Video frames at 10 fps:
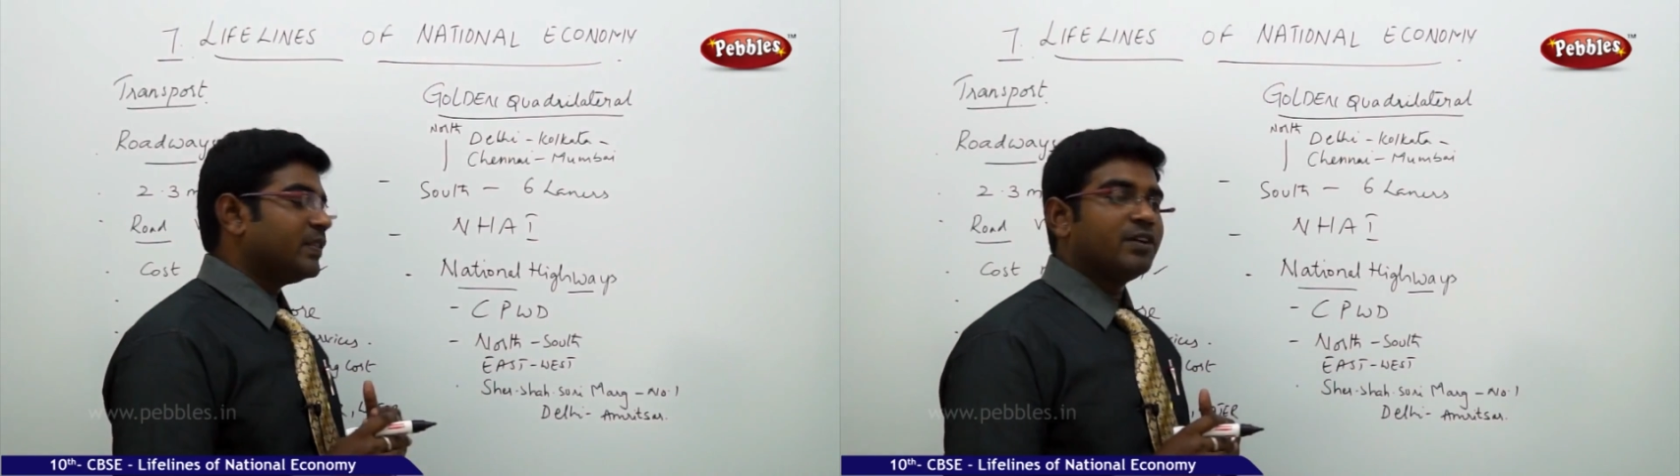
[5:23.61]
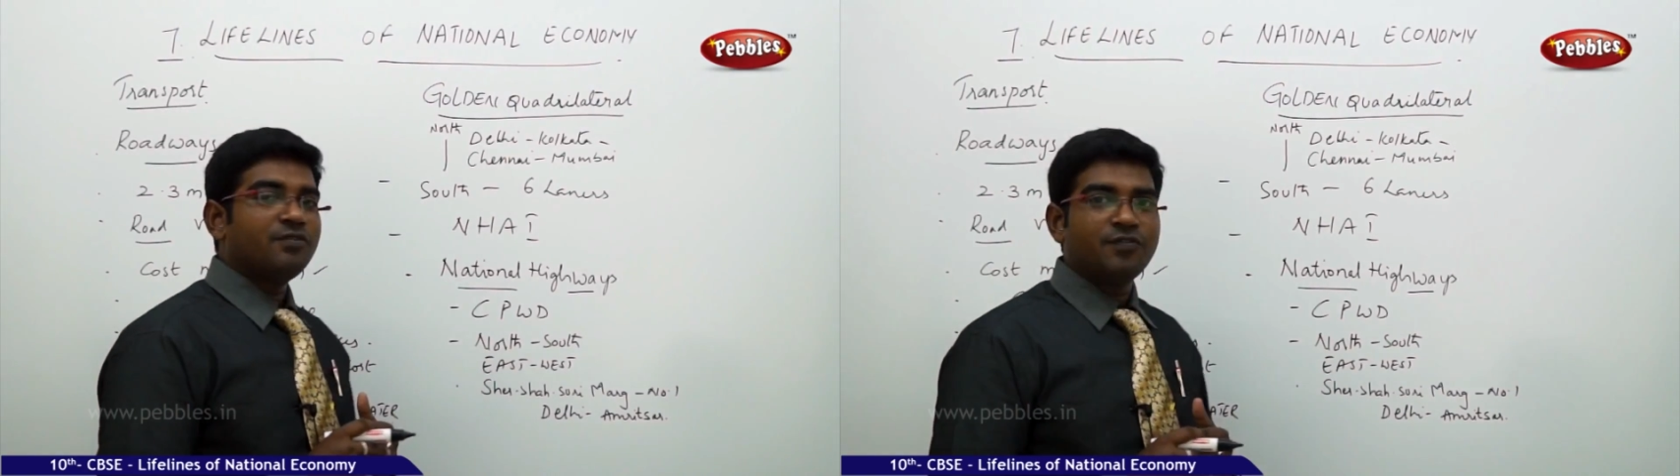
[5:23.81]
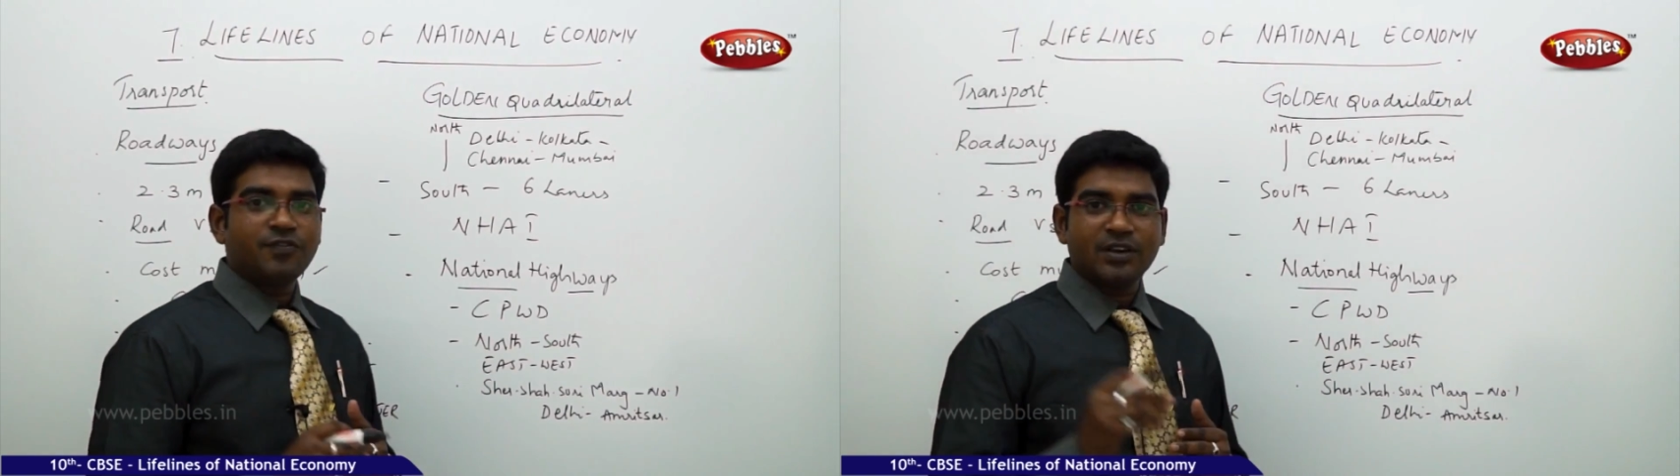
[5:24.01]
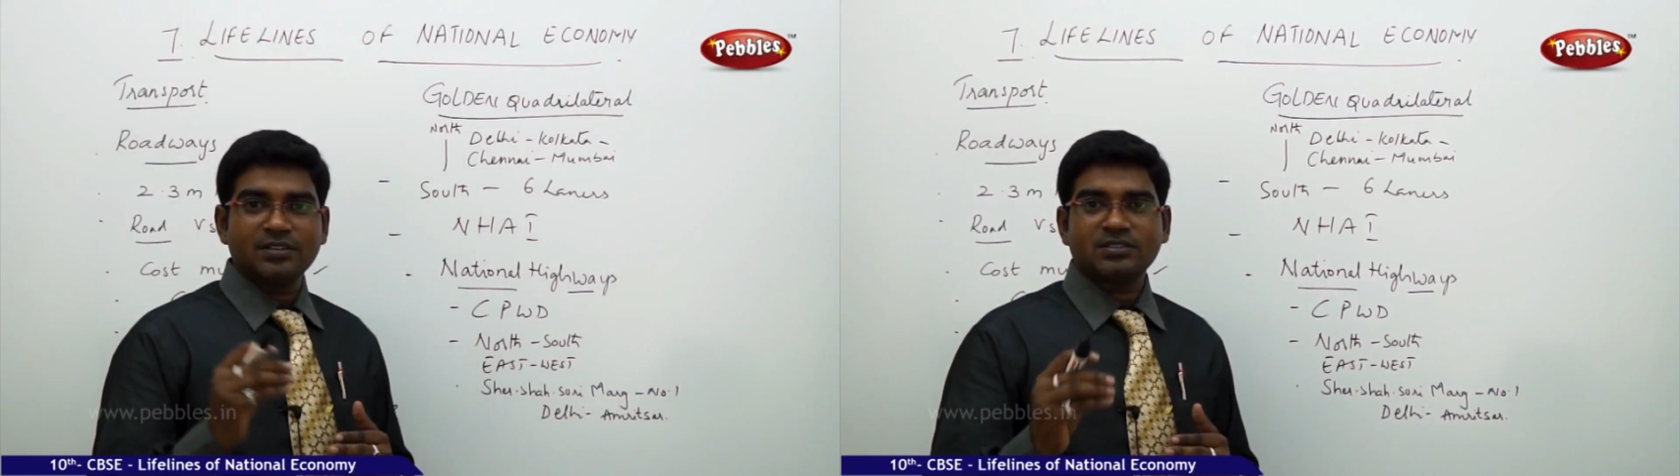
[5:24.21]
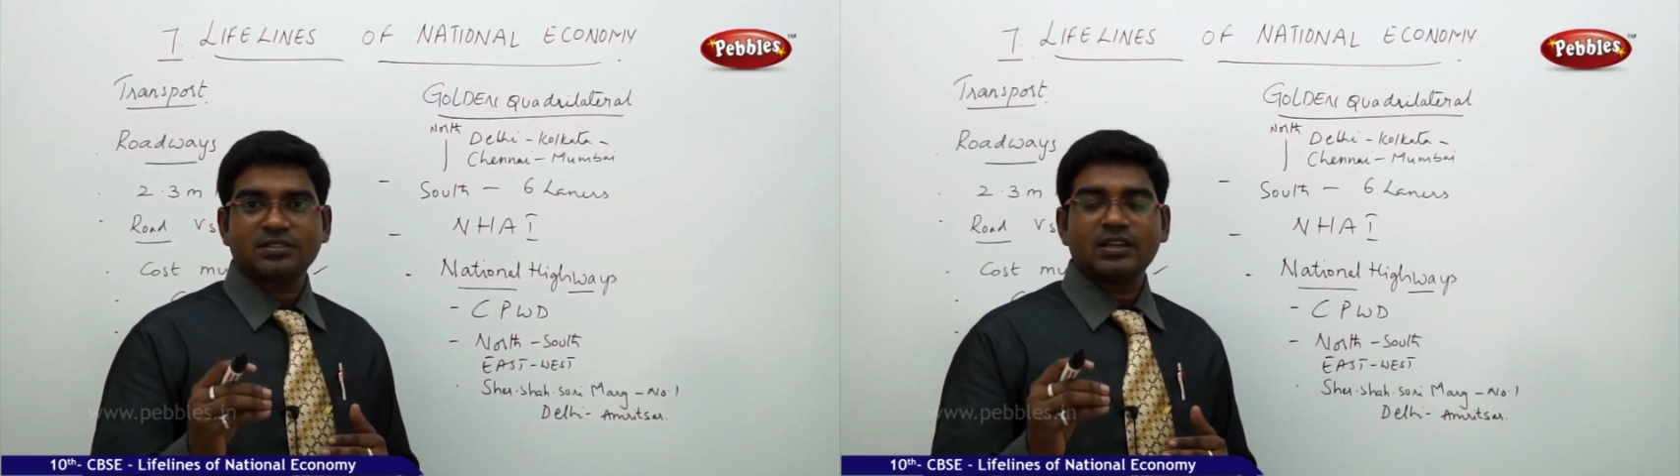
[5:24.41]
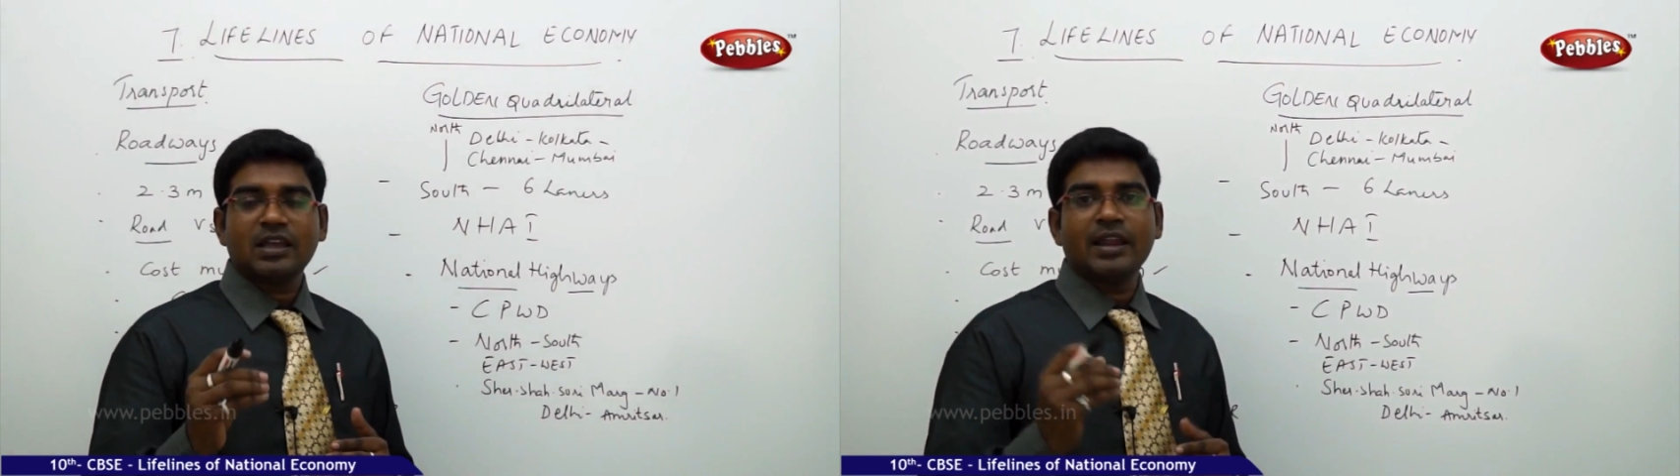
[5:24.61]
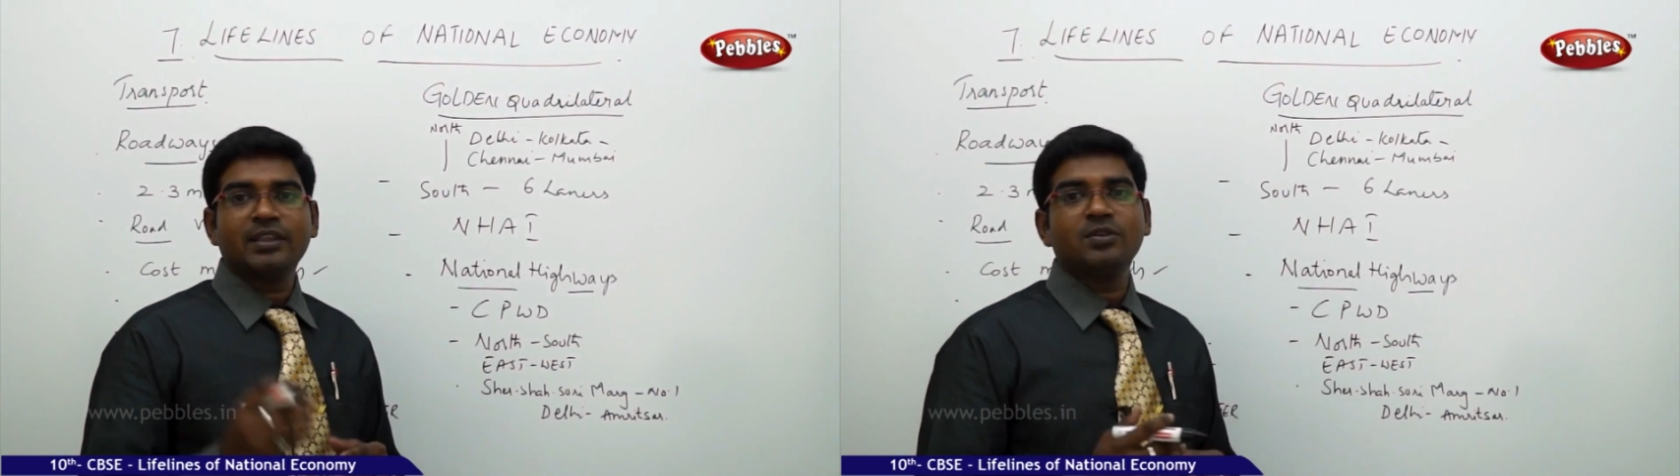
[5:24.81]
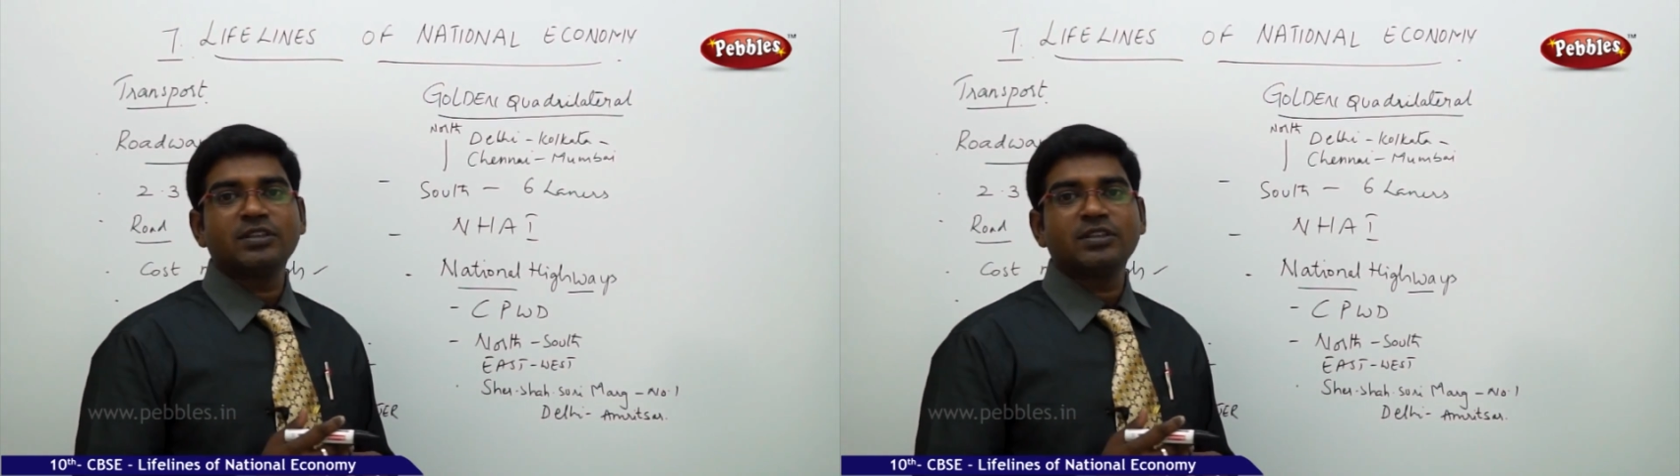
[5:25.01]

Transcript: The first and the